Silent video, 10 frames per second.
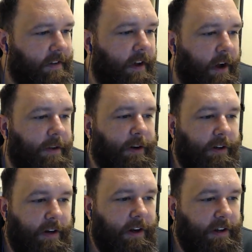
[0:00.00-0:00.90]

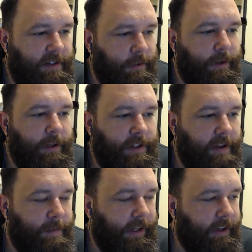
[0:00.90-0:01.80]
Other suitors have
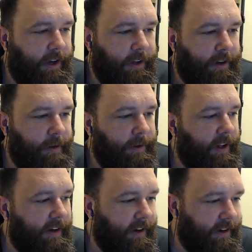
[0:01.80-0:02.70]
been cutting her with
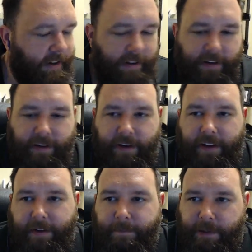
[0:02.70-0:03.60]
their
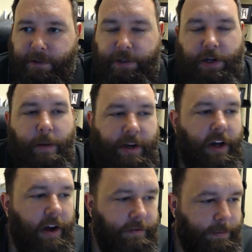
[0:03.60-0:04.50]
Swiss Army
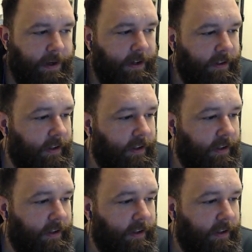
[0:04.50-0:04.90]
knives, apparently.